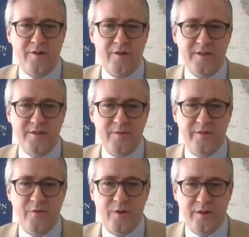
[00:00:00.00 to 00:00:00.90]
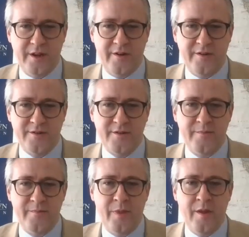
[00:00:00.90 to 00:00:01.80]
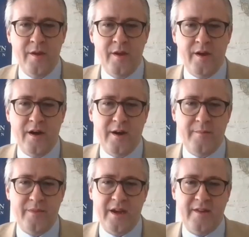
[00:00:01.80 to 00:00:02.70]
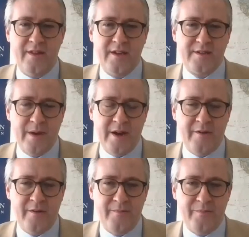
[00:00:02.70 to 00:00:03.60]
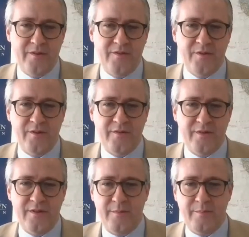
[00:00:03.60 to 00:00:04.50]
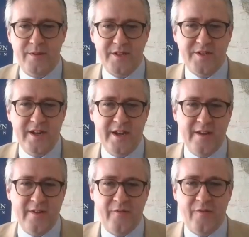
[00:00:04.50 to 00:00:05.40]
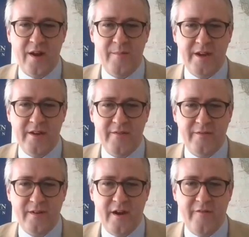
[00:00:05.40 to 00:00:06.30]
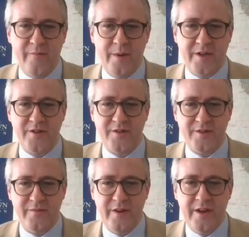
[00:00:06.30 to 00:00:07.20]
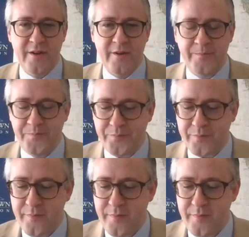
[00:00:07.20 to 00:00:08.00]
foreign journalists, with foreign leaders, that he thinks about sort of the positioning and the framing of pictures and video.